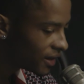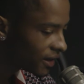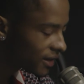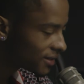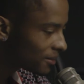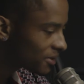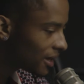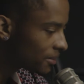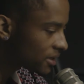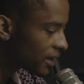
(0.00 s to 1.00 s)
Because
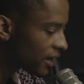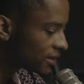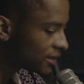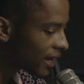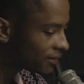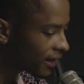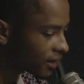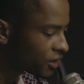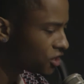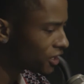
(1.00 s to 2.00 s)
sometimes it's not like
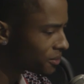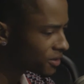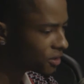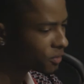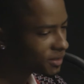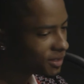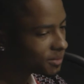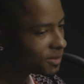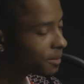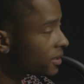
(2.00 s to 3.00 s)
a judgment, it's a
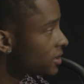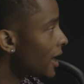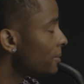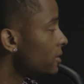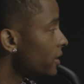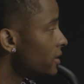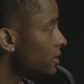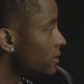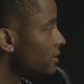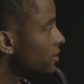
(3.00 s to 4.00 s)
criticism. Some things are
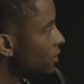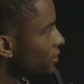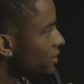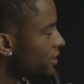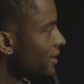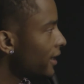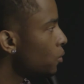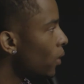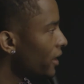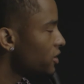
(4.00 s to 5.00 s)
observations. So it's like
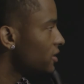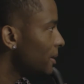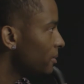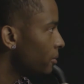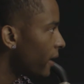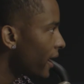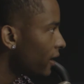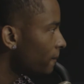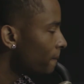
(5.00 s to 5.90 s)
watching something back.